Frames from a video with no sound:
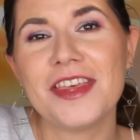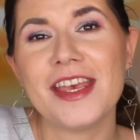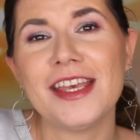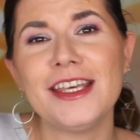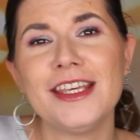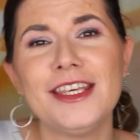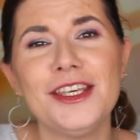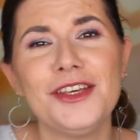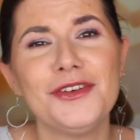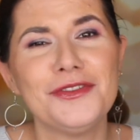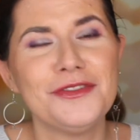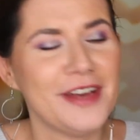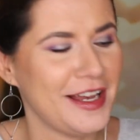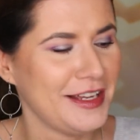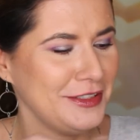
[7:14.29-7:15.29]
Thank
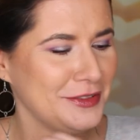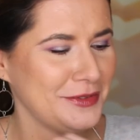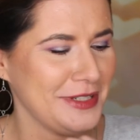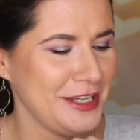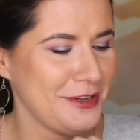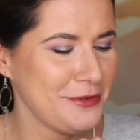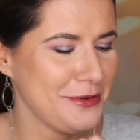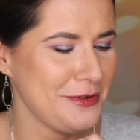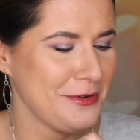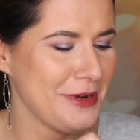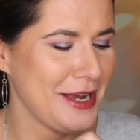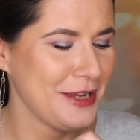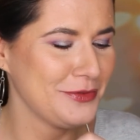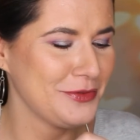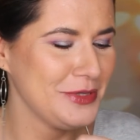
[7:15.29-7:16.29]
you, Valerie.
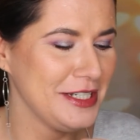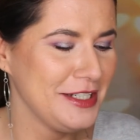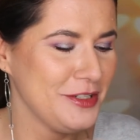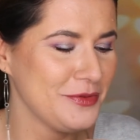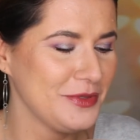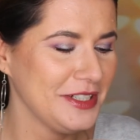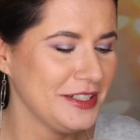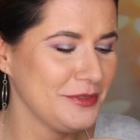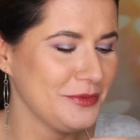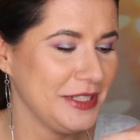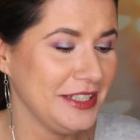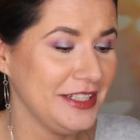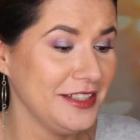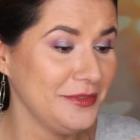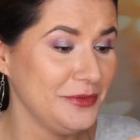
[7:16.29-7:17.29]
Oh, I really, really,
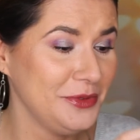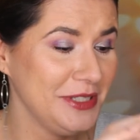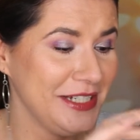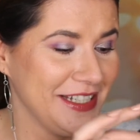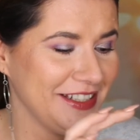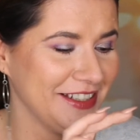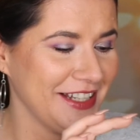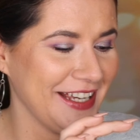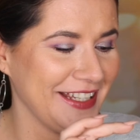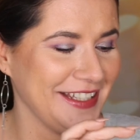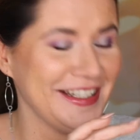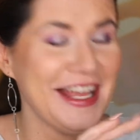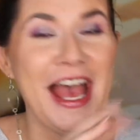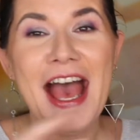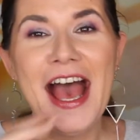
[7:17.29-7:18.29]
really, really
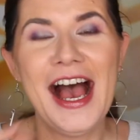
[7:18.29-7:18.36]
like it.